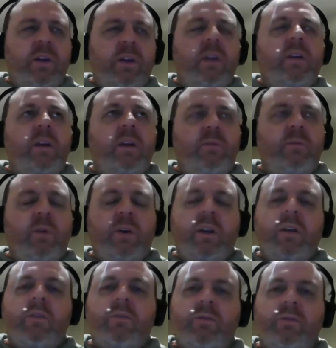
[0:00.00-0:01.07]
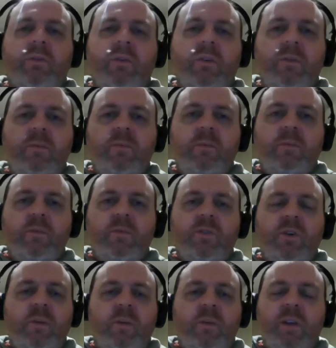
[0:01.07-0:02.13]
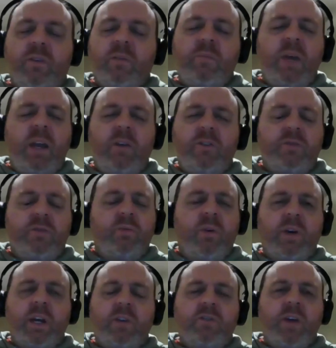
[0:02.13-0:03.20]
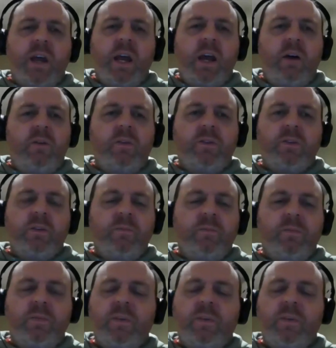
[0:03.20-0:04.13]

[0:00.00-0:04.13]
he's working in a fruit shop, and he's like, man, I'll just work extra hours.